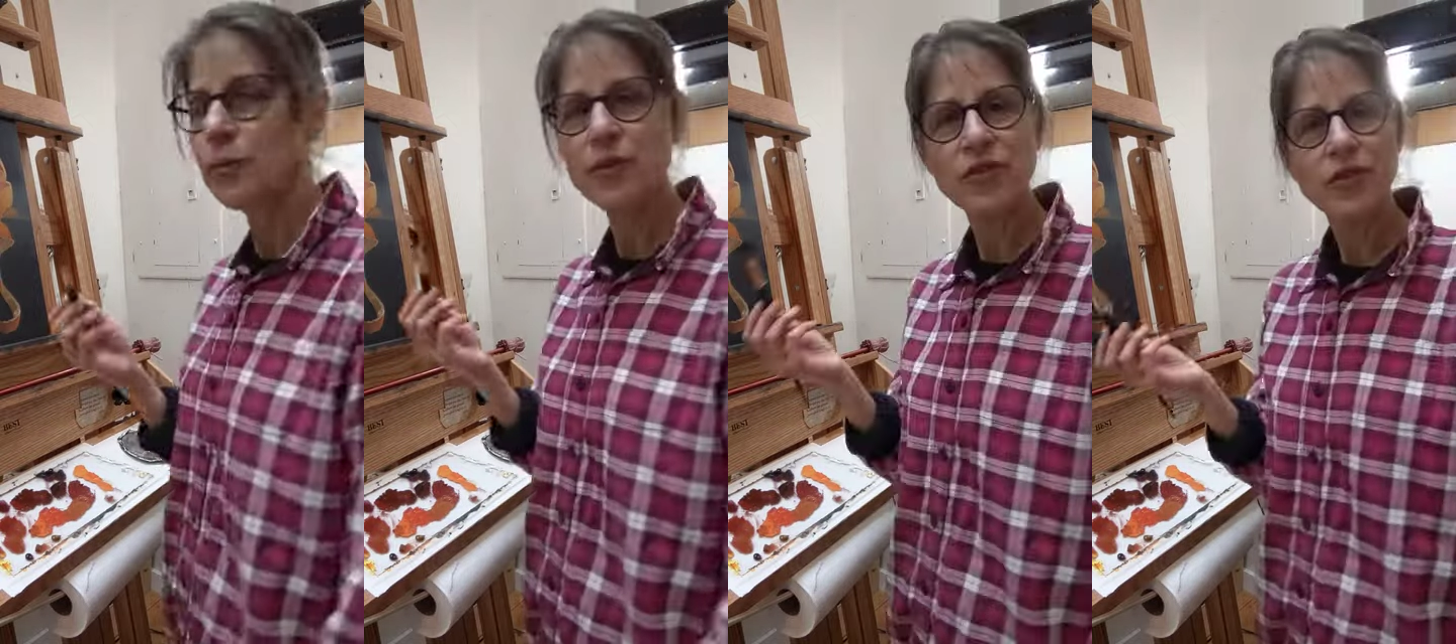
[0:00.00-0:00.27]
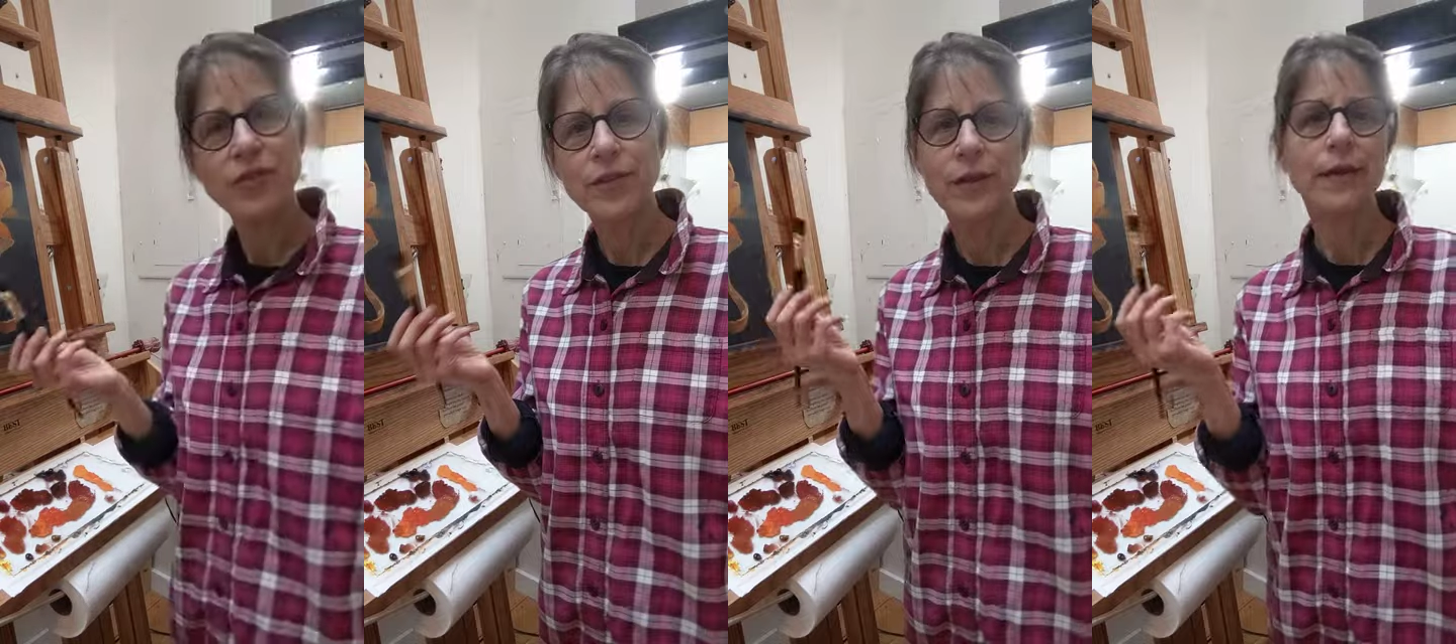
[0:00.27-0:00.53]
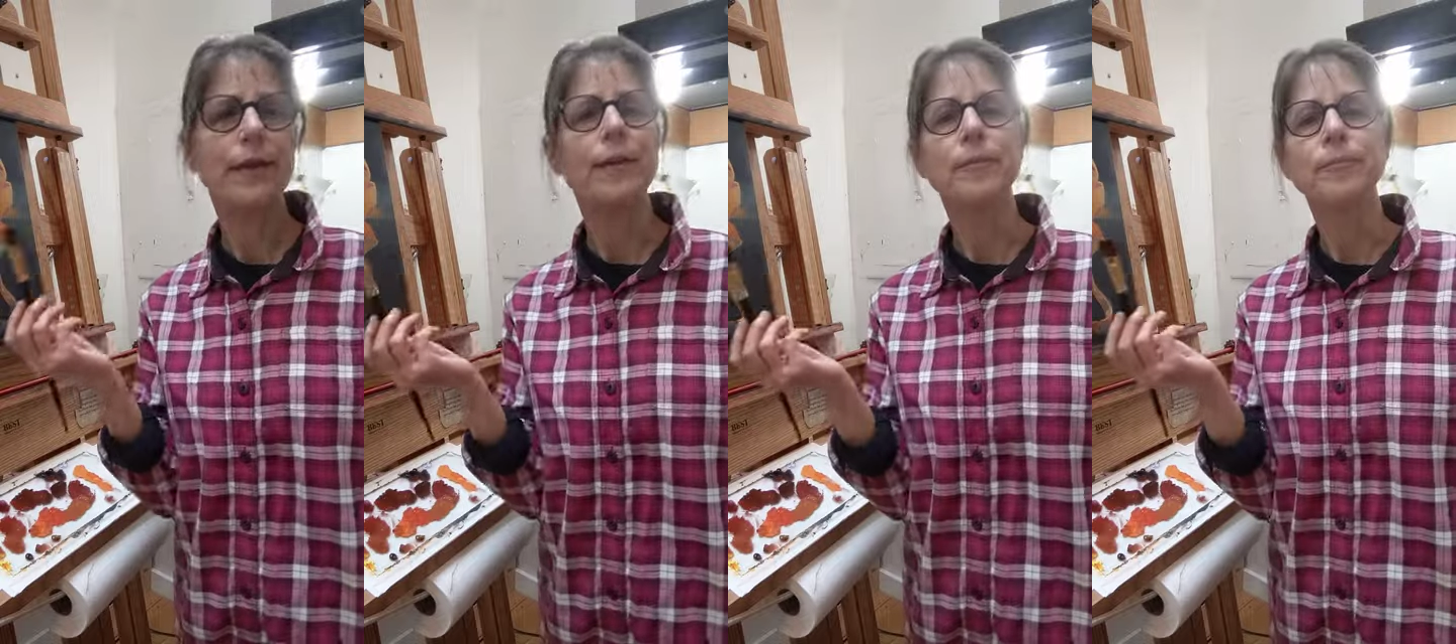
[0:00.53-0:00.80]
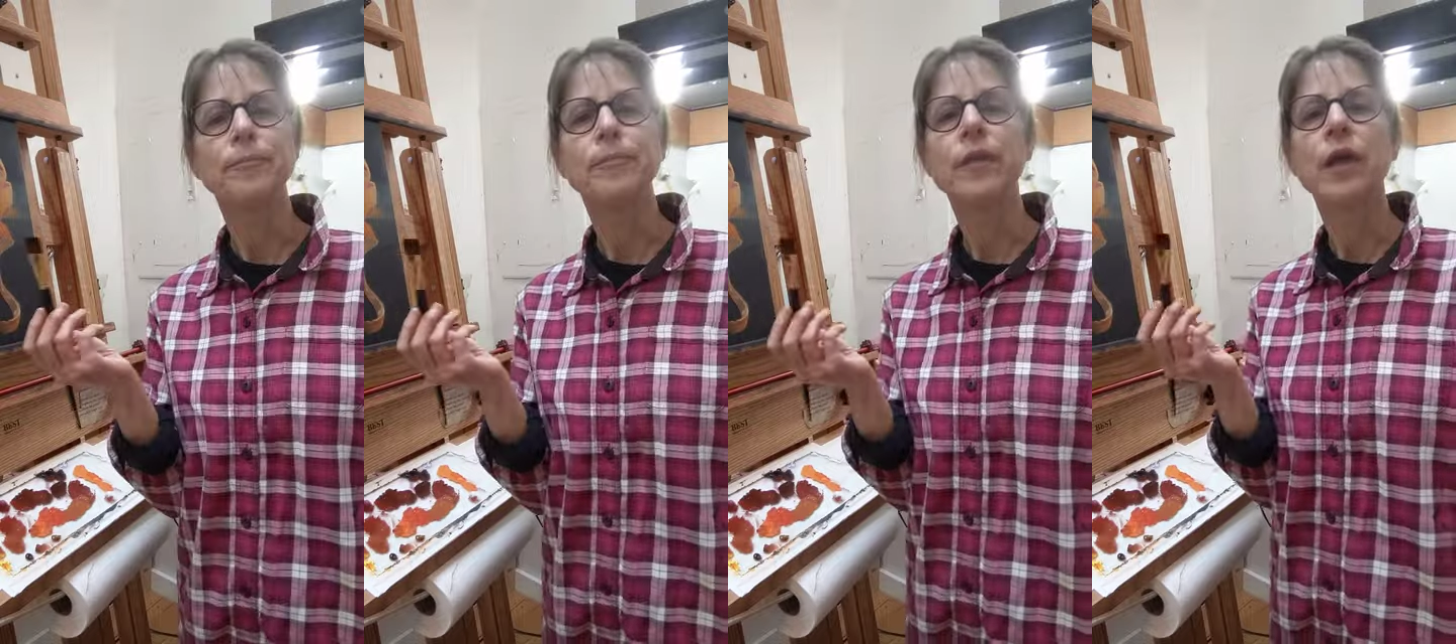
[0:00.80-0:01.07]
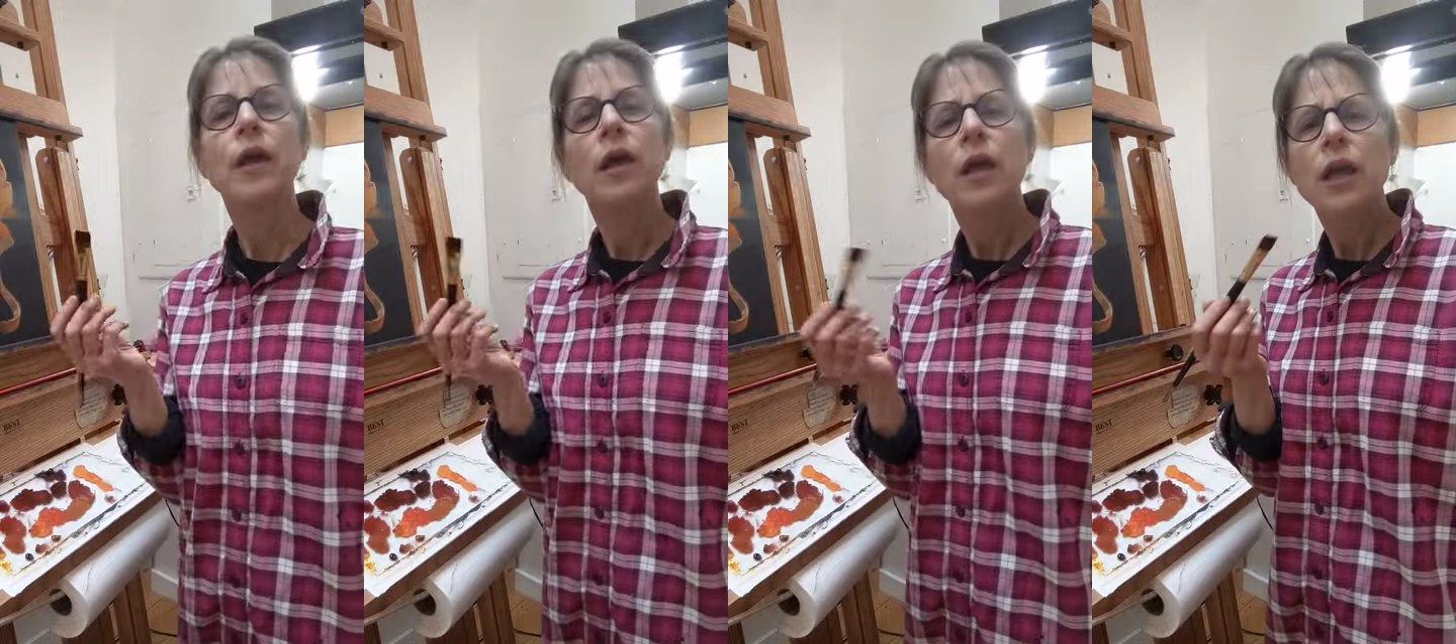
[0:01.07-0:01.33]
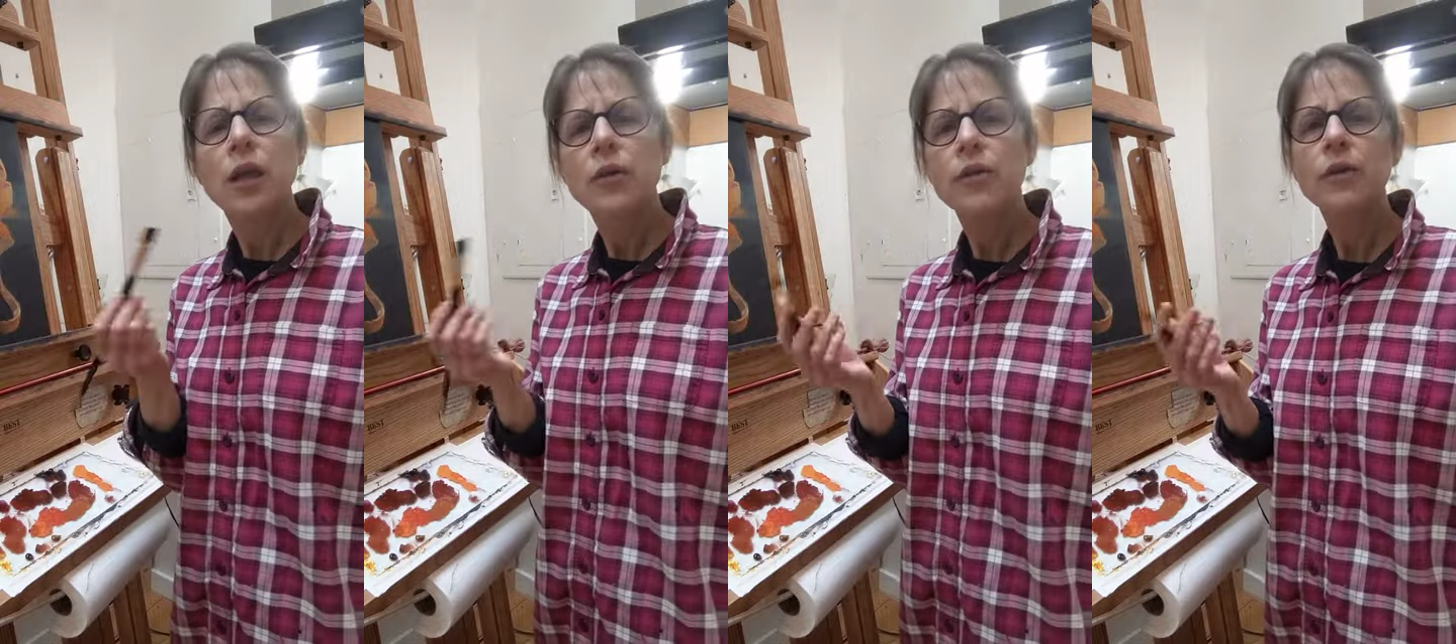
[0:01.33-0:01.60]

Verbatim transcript: I was just thinking, you know,